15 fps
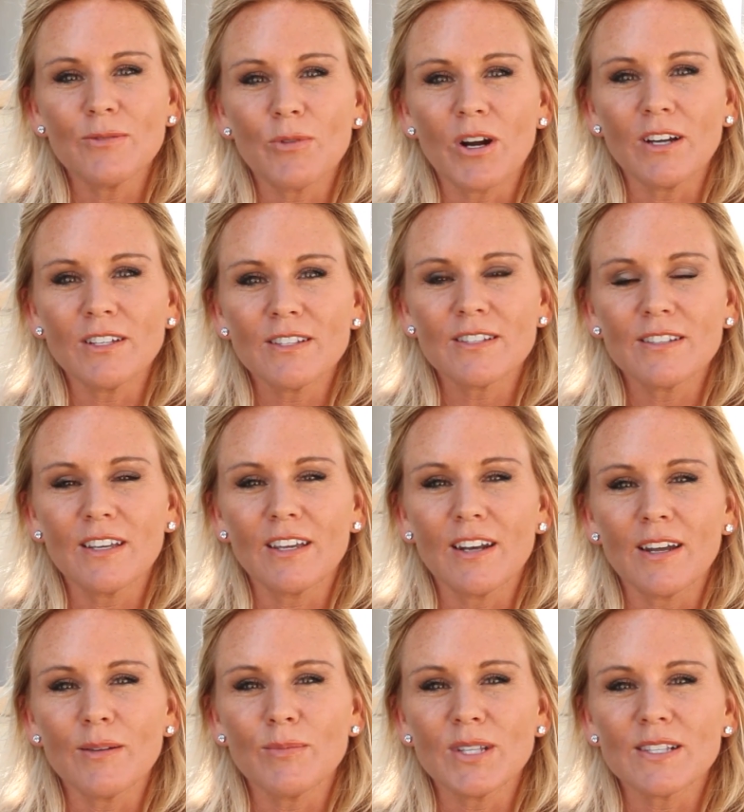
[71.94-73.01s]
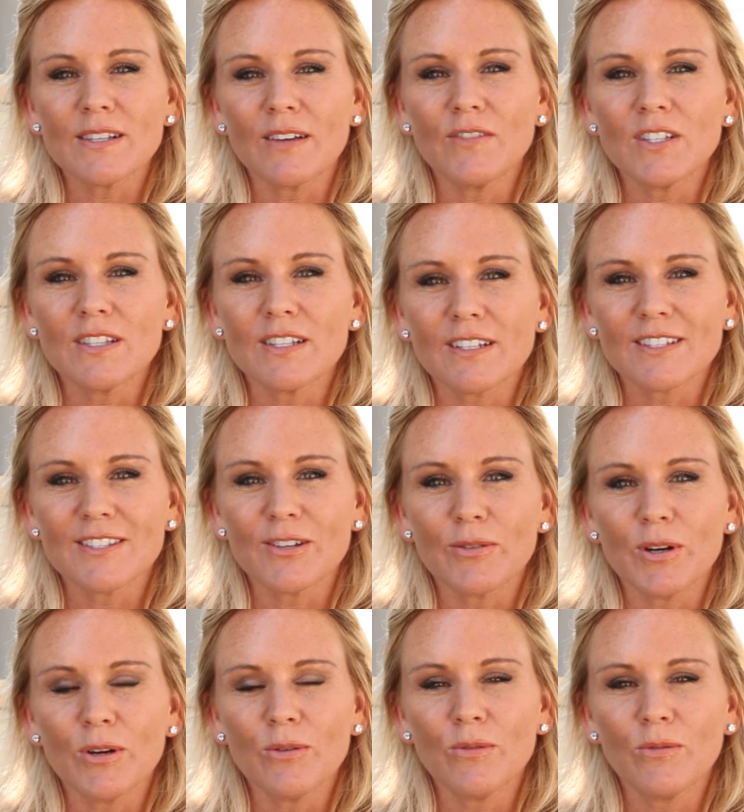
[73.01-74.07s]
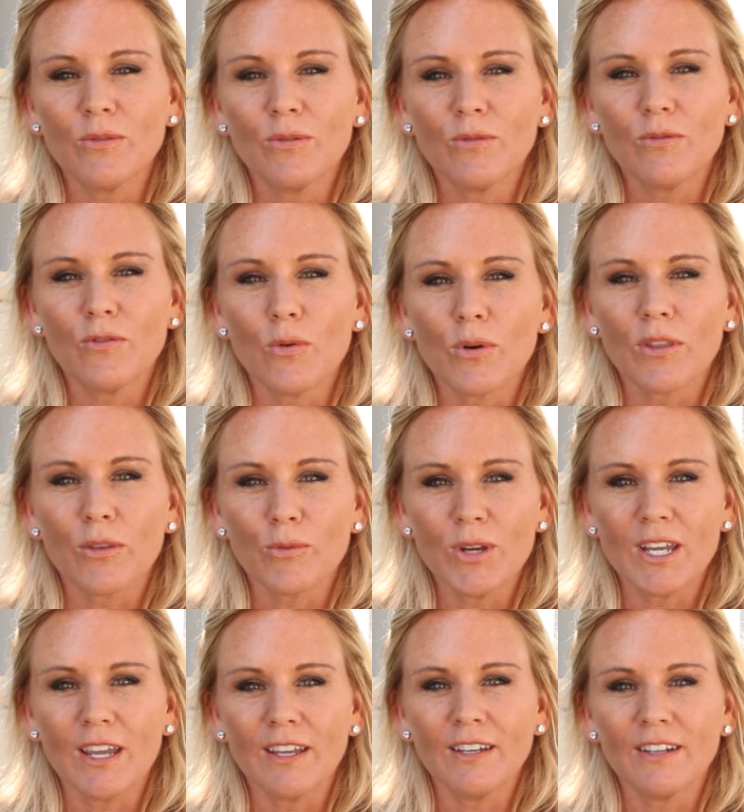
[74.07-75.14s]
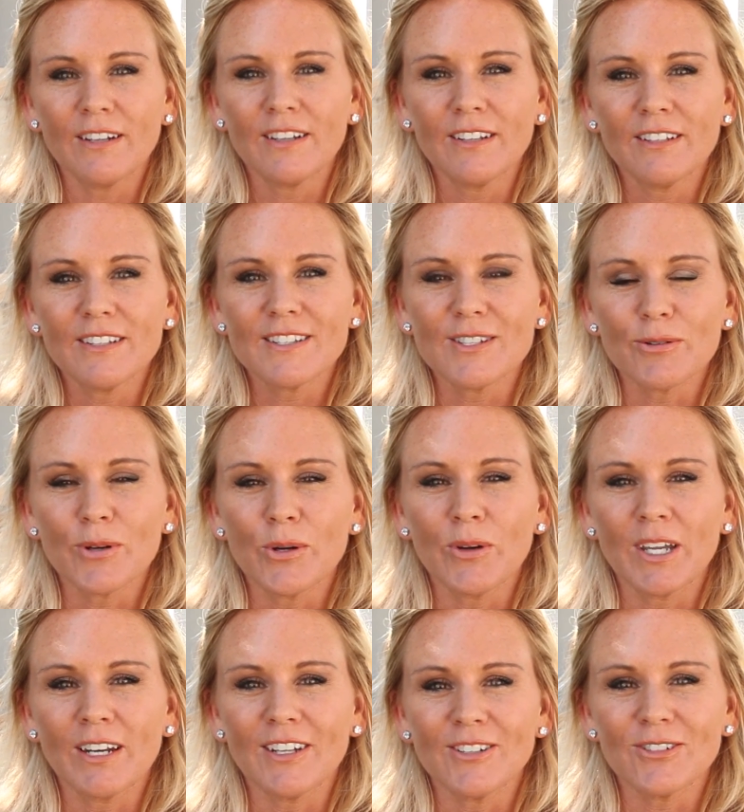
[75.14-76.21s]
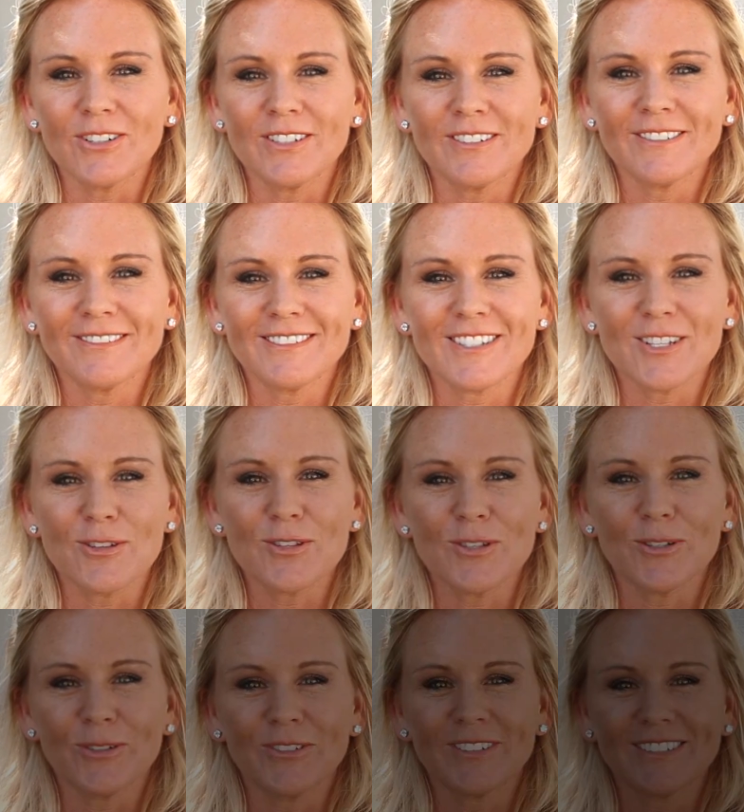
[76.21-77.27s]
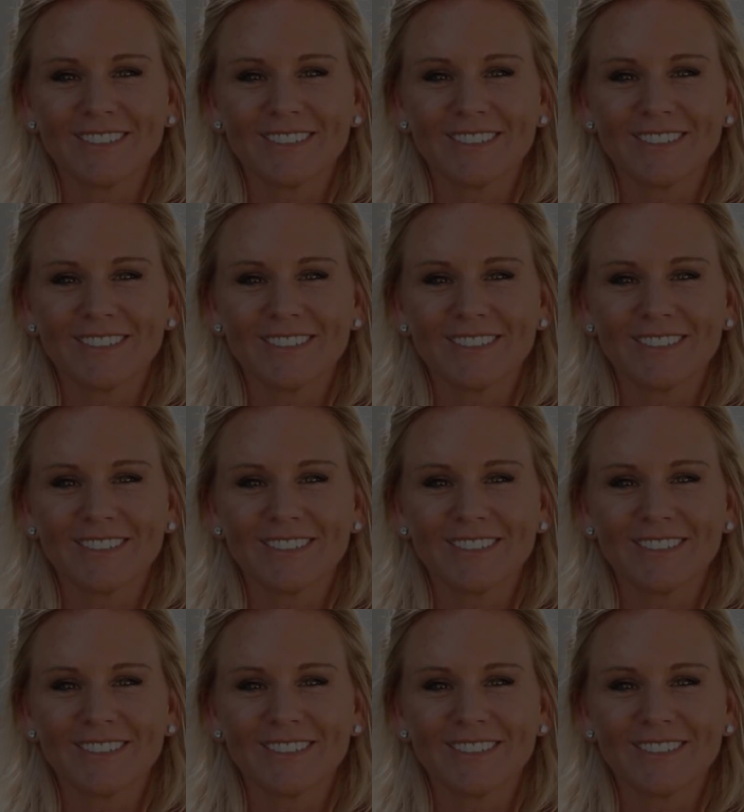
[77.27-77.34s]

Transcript: Ross, and I am at 760-438-0800. See you soon.